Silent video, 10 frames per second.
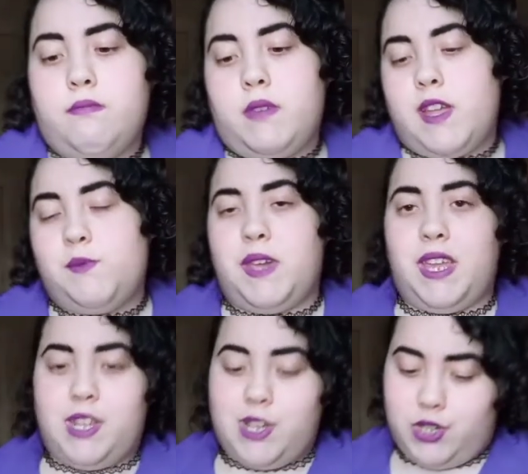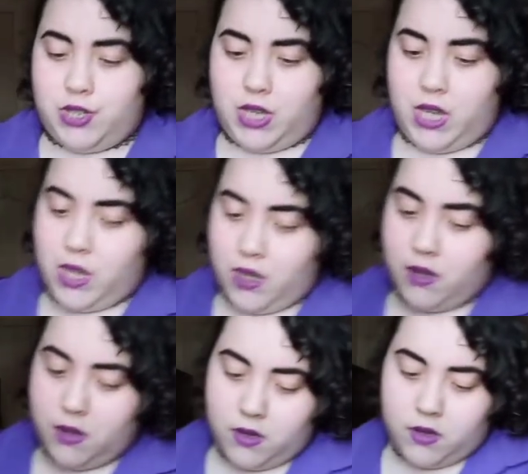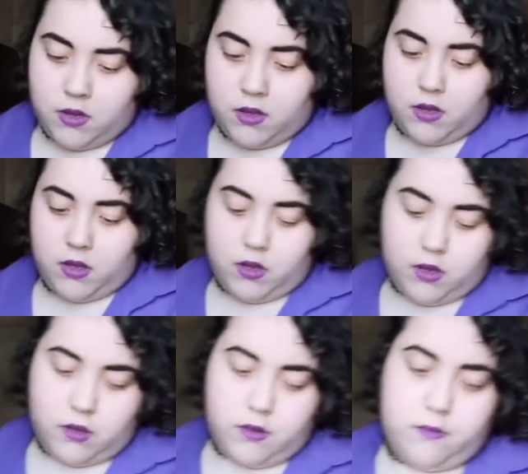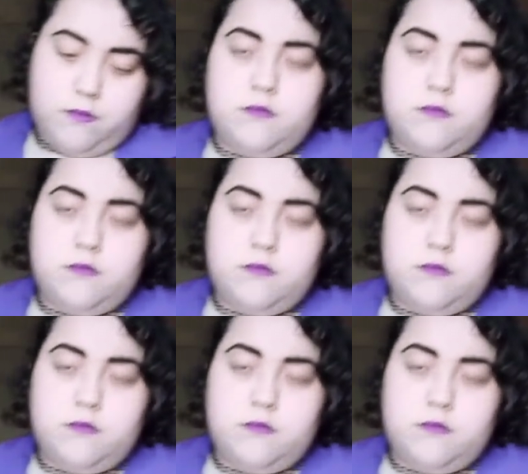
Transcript: Kids with ADHD, and